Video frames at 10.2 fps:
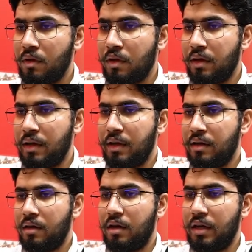
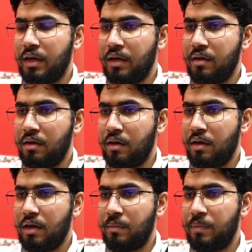and again
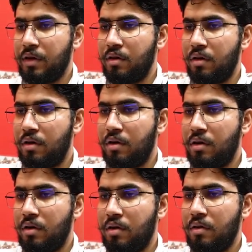np dot dot,